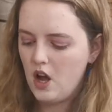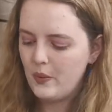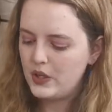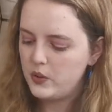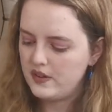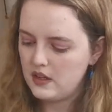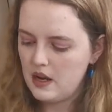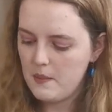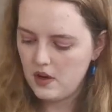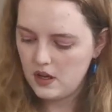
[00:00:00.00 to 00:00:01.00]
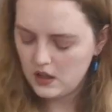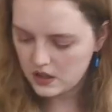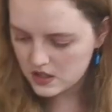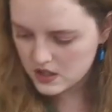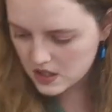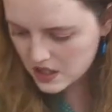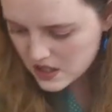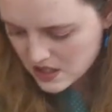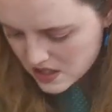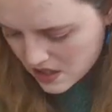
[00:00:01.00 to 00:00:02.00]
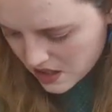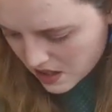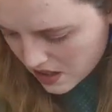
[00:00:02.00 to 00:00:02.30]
time when you would have had an Empire line. So this